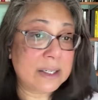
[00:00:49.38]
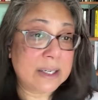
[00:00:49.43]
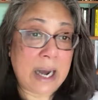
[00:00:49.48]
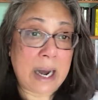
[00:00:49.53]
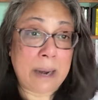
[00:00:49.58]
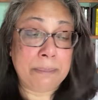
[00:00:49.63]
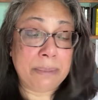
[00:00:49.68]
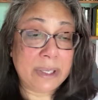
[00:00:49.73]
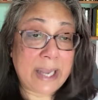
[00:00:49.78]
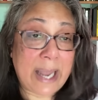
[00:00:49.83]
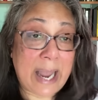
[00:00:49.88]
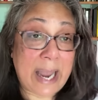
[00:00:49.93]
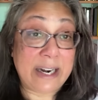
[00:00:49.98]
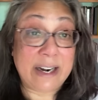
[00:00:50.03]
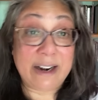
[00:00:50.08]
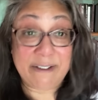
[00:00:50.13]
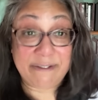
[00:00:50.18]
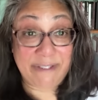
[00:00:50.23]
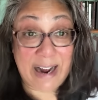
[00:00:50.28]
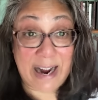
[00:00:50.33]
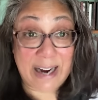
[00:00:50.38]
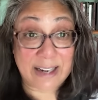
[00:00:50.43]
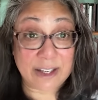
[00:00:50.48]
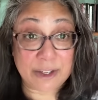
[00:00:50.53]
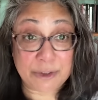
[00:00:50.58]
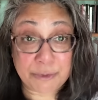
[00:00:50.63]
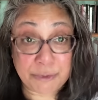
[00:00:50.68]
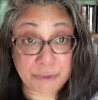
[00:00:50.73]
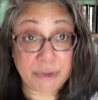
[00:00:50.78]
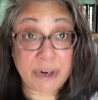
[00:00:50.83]
complicated. In fact,
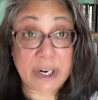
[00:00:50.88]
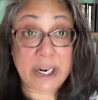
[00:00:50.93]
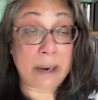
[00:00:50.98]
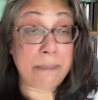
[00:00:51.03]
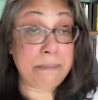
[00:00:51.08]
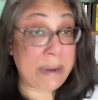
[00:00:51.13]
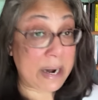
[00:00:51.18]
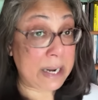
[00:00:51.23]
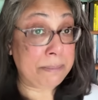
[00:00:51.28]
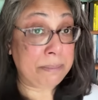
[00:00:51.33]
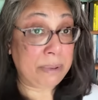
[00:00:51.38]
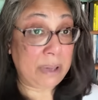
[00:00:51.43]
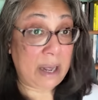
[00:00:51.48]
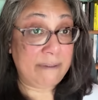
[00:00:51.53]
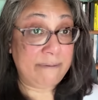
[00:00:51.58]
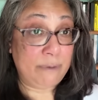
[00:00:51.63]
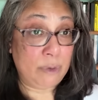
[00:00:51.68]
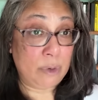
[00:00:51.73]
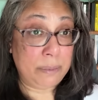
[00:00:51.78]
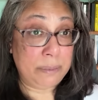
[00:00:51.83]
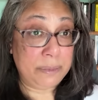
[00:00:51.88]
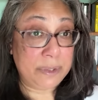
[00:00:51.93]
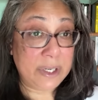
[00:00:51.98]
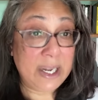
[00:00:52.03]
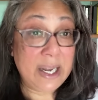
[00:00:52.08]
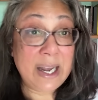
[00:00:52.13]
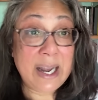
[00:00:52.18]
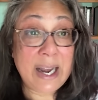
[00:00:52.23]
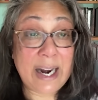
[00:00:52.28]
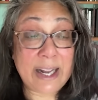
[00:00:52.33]
it's free on many platforms,
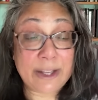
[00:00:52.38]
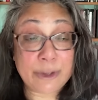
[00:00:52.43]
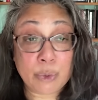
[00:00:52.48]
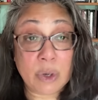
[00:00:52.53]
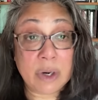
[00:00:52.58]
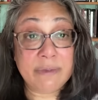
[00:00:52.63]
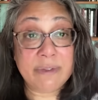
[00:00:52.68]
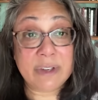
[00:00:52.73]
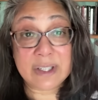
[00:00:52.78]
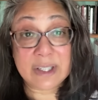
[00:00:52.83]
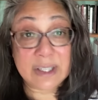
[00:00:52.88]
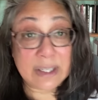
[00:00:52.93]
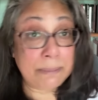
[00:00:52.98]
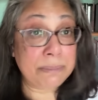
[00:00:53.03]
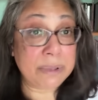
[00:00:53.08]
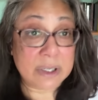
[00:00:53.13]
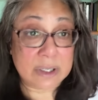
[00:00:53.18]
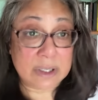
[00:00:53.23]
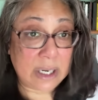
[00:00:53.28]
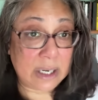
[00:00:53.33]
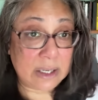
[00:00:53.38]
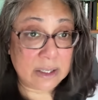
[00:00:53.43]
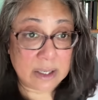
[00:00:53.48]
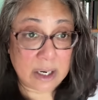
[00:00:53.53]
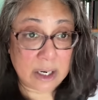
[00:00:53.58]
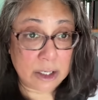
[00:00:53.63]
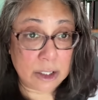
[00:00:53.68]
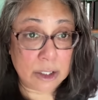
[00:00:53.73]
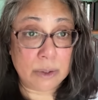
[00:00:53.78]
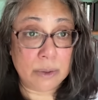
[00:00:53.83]
and it's one of the simplest things that
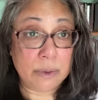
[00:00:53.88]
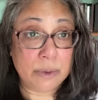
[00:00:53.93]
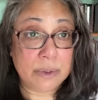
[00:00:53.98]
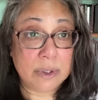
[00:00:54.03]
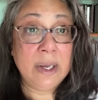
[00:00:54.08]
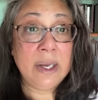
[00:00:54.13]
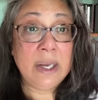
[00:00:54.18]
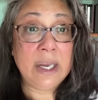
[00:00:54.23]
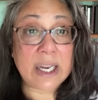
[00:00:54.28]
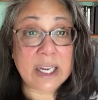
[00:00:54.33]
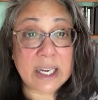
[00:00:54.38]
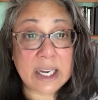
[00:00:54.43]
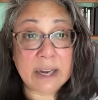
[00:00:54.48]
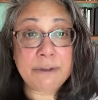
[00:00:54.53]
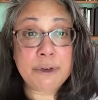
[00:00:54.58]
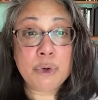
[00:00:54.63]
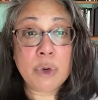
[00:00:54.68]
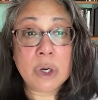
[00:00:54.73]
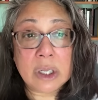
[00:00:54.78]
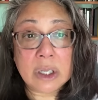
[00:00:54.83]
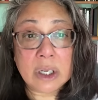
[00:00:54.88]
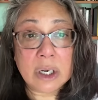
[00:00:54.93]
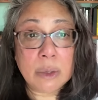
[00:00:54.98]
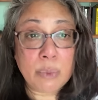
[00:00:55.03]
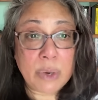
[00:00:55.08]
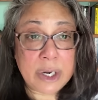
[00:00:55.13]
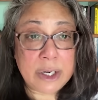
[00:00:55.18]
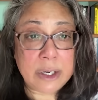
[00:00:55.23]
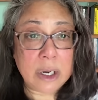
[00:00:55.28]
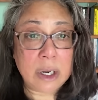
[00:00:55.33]
I use. It gives you a clear
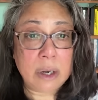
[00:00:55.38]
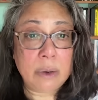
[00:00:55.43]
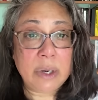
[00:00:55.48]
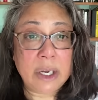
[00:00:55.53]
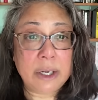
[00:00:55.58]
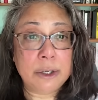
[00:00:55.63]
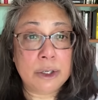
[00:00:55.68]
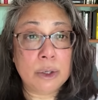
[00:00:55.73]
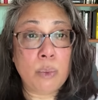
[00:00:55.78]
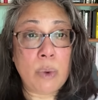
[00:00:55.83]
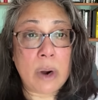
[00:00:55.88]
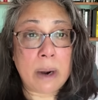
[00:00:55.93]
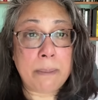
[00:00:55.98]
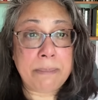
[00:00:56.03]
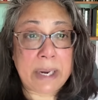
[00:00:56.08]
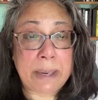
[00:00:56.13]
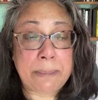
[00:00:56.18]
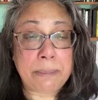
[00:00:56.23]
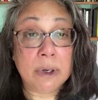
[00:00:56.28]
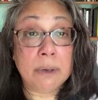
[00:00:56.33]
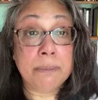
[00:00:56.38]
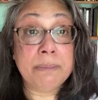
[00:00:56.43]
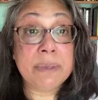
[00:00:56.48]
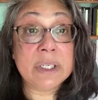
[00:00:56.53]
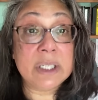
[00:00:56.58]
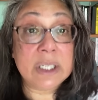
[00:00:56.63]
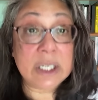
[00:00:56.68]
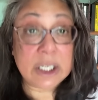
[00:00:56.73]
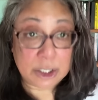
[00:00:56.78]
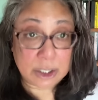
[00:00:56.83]
window into where people are
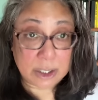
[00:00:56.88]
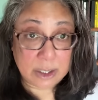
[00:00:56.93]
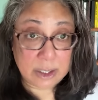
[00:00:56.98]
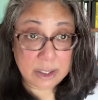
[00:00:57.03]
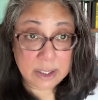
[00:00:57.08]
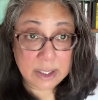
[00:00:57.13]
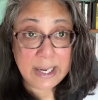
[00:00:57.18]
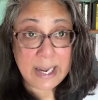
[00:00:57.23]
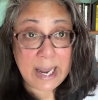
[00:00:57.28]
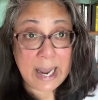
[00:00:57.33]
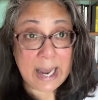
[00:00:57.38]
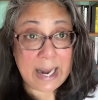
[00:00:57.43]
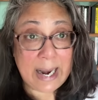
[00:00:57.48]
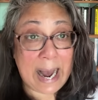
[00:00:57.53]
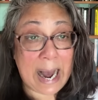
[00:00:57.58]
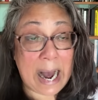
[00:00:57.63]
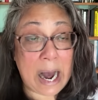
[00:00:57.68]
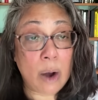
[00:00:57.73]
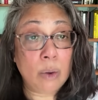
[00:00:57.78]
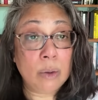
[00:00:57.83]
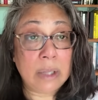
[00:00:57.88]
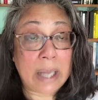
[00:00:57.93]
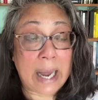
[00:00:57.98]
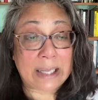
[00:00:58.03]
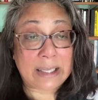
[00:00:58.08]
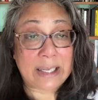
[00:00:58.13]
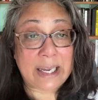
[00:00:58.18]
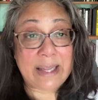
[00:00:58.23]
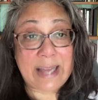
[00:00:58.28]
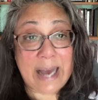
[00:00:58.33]
positioned and how
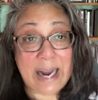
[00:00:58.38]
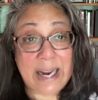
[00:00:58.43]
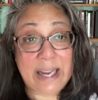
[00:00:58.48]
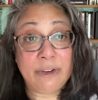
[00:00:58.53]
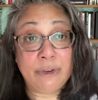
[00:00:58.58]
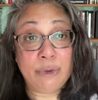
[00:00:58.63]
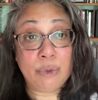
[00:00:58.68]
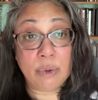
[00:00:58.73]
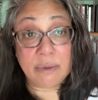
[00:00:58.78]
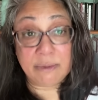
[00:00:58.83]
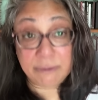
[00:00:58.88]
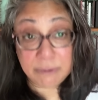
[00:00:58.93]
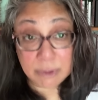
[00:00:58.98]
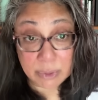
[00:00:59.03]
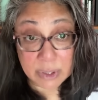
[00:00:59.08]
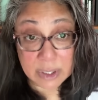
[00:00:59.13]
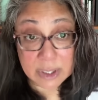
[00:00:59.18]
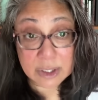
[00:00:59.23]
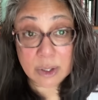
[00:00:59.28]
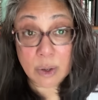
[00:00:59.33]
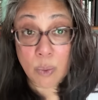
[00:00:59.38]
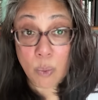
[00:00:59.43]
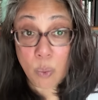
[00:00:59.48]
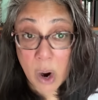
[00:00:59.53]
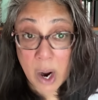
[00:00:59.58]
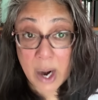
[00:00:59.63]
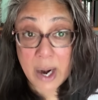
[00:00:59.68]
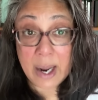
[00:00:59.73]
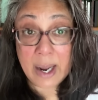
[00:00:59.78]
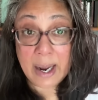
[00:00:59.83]
likely that is to influence
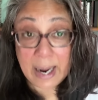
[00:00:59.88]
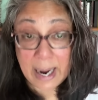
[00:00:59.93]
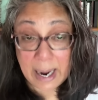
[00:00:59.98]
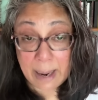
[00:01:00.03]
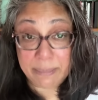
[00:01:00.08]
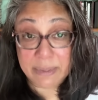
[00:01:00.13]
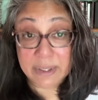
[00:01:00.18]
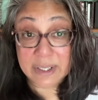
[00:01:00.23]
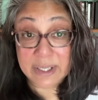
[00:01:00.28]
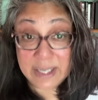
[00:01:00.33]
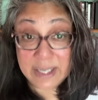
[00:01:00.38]
what happens